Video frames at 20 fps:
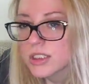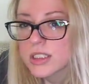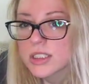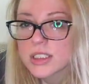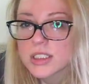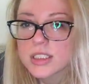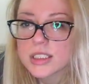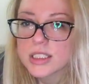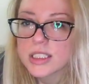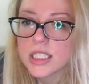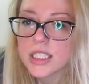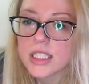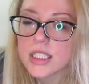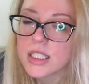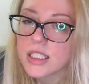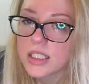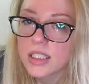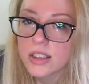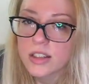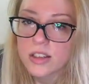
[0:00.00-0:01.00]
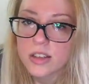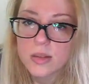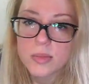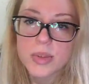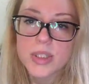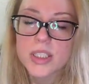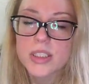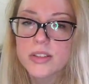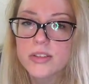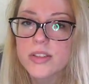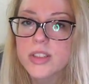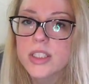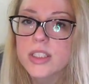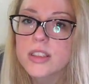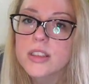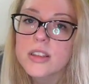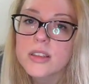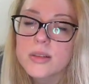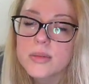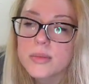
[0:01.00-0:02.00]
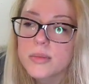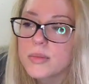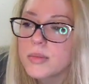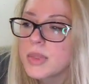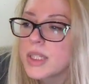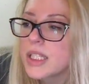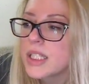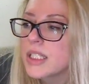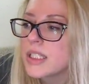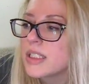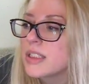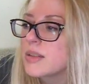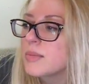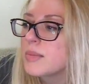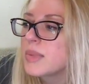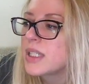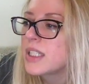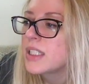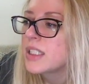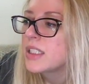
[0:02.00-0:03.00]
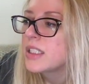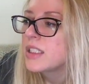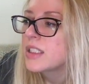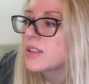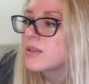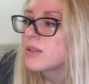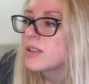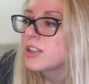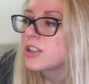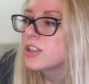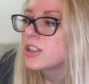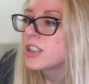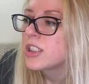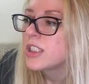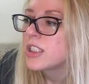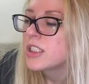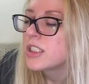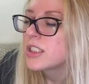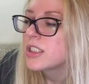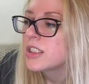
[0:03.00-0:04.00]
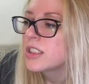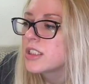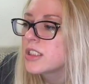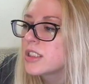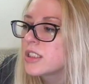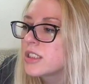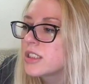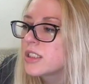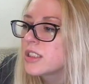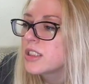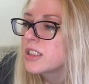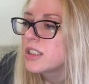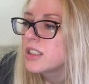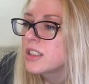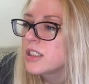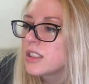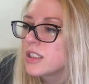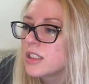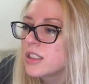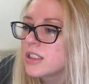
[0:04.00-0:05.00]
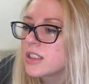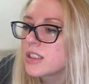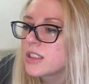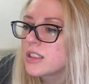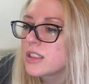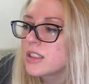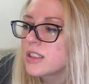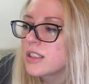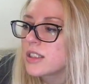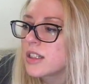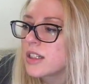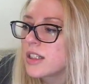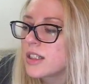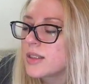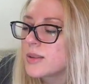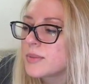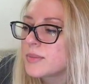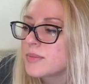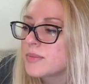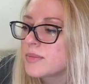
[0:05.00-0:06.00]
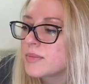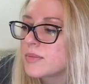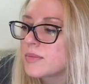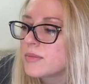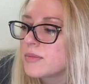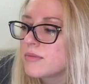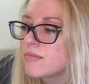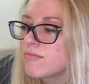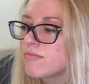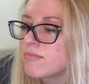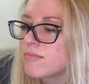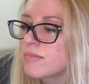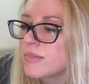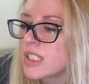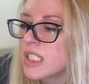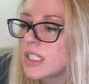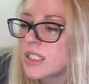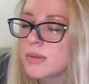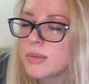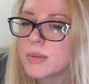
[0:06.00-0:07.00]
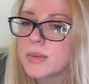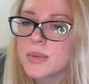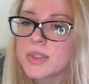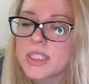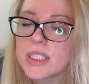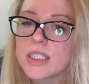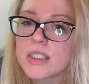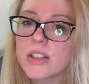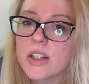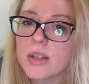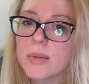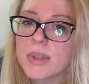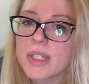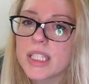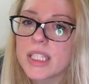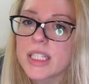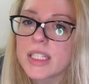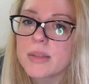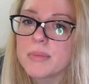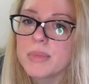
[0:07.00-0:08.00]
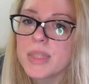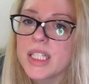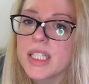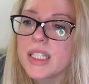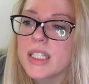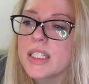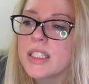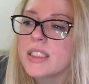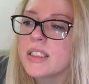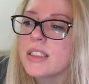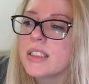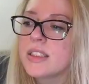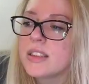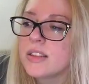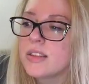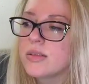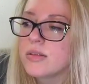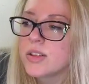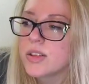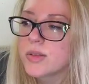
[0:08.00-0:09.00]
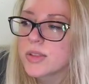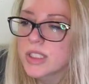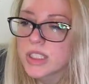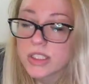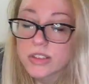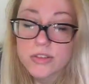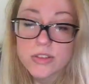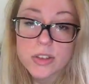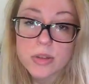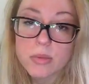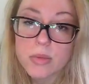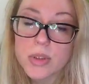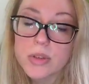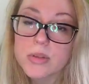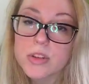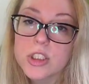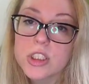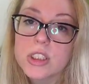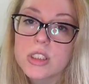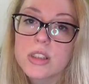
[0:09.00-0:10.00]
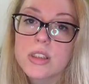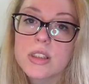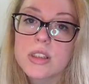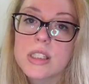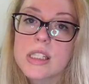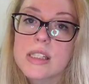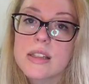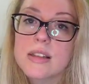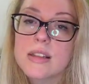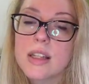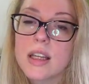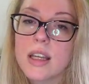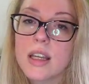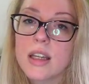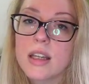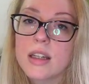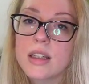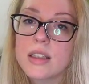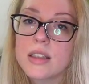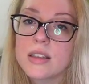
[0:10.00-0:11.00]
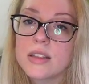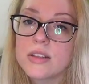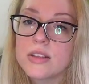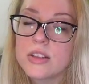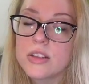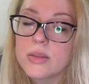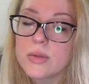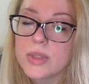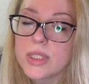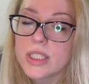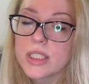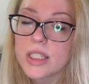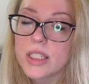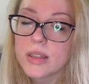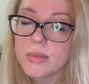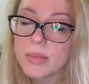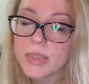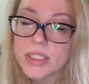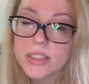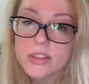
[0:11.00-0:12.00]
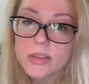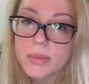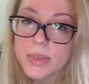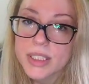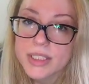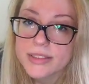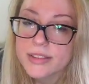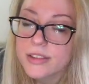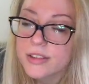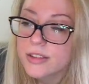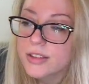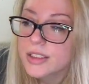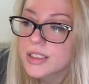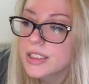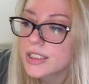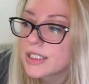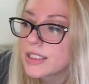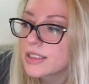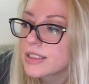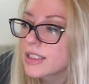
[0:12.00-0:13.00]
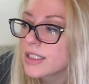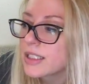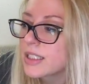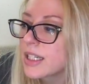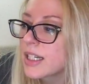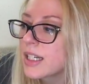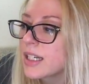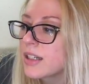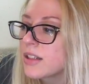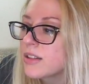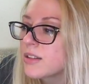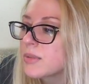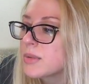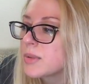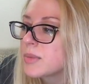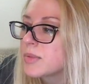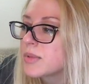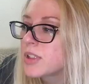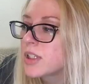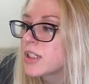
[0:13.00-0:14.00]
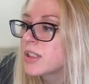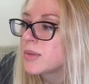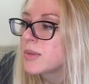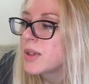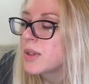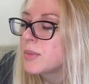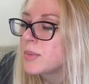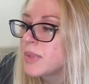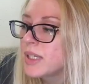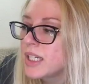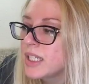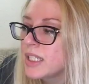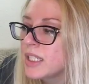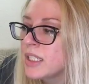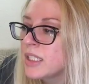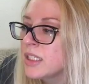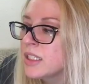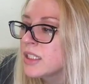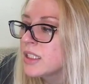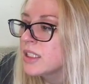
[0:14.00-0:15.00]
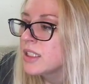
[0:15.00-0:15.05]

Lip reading: is like the other part of the mind-body equation here. A lot of people tend to talk about like mind and doing things for your emotions and doing like mental puzzles and things like that. Other people talk about body